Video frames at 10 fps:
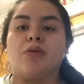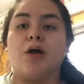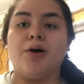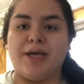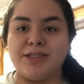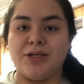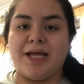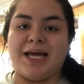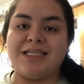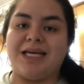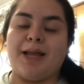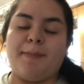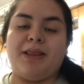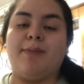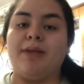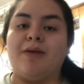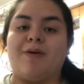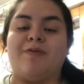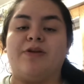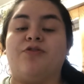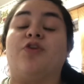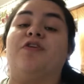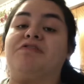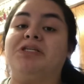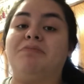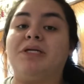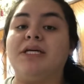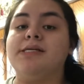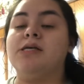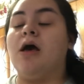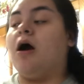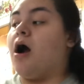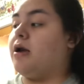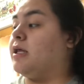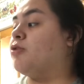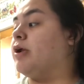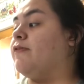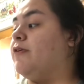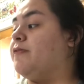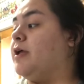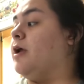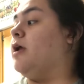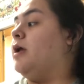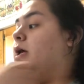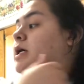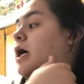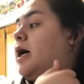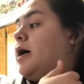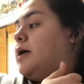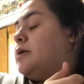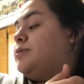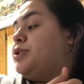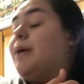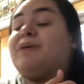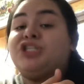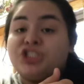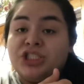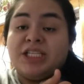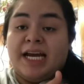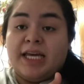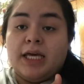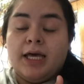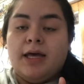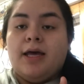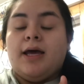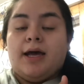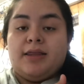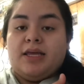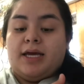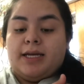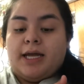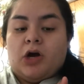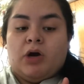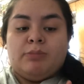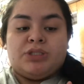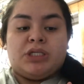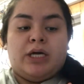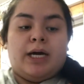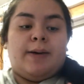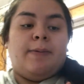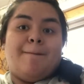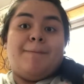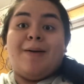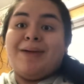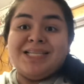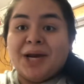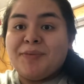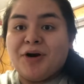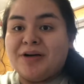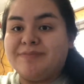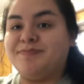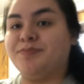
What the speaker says: Okay, so like I said, I put them in the oven for 15 minutes on a 350 temperature setting. And then now I'm just gonna put my timer on.